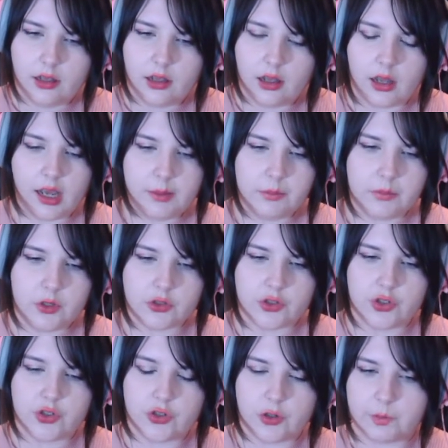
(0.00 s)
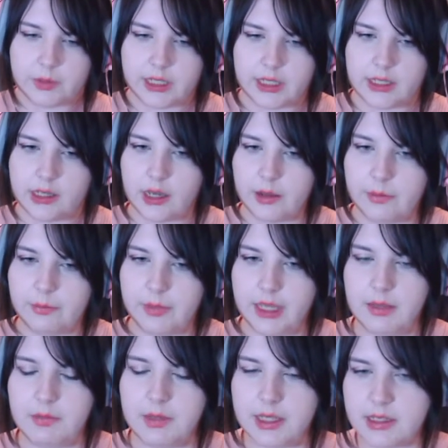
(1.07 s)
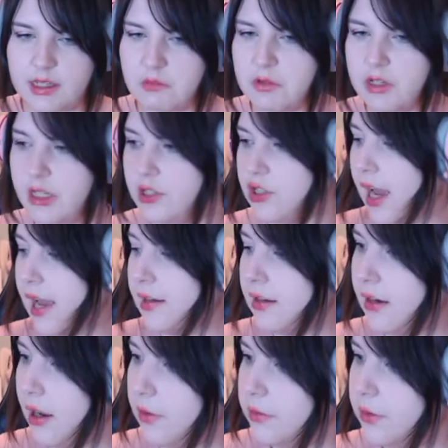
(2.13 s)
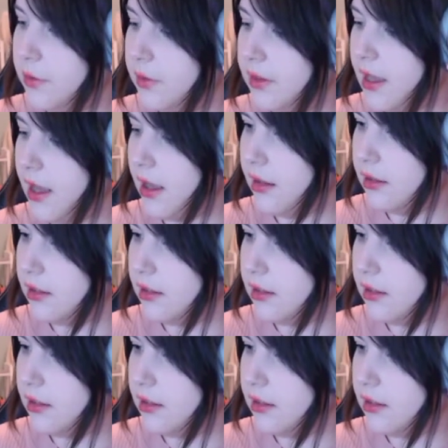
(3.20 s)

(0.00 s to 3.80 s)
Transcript: I'm not sure, Pika. Maybe someone in chat can help you with that.